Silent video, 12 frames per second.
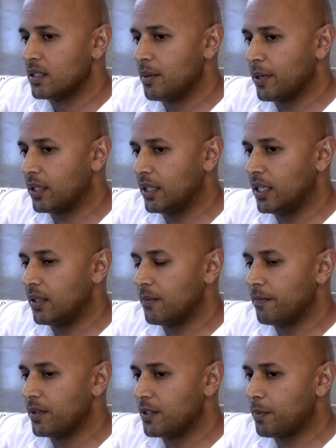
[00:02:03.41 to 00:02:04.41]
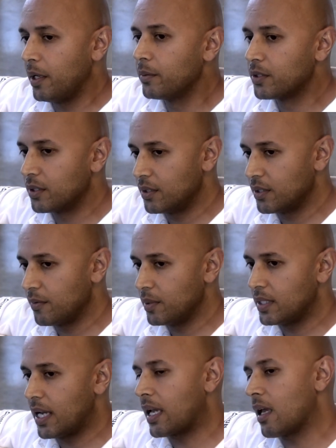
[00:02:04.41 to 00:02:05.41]
typically these publishers have
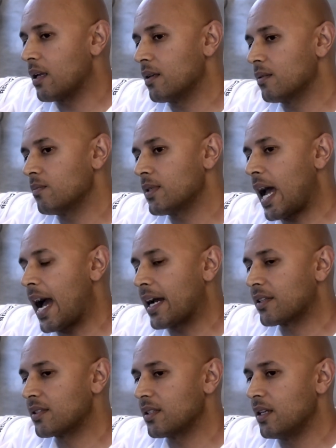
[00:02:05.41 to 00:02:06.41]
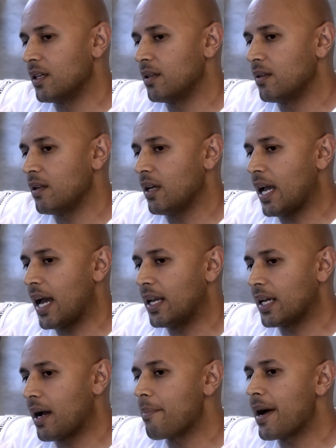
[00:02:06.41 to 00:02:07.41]
been taking tags and
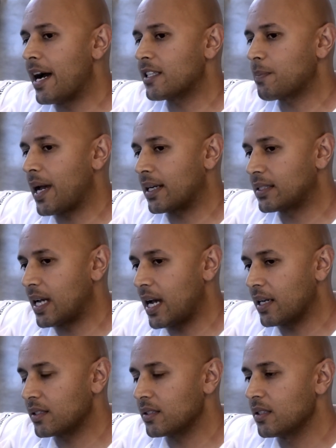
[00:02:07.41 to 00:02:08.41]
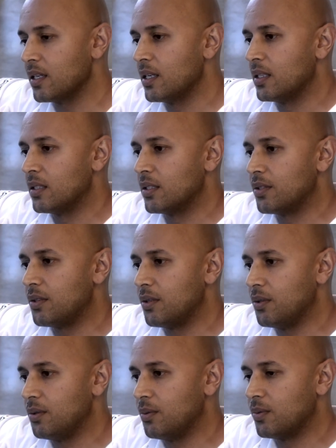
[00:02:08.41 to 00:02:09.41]
handing out passback tags
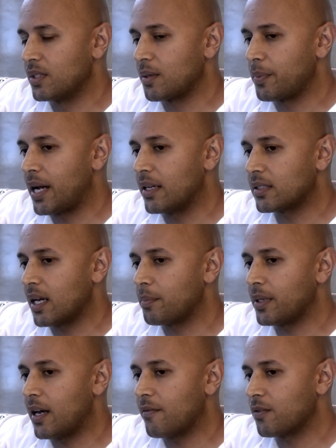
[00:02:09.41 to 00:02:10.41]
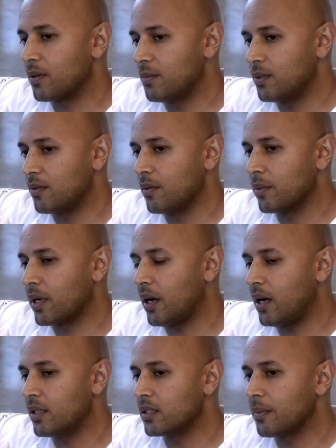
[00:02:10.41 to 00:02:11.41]
to the supply side platforms, the
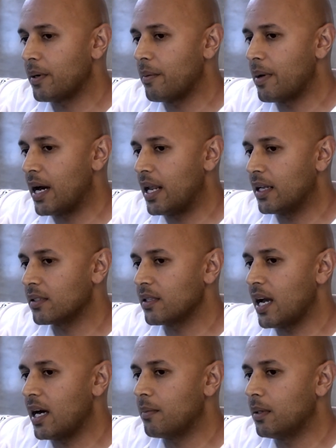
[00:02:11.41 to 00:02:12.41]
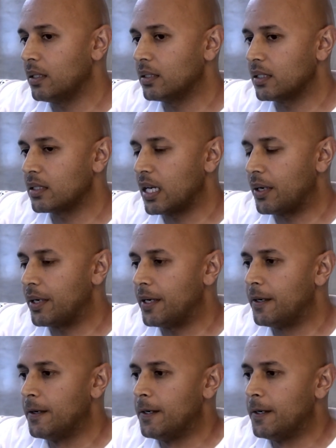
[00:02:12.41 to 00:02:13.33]
Rubicons, the Pubmatics, the AdMelds, et cetera.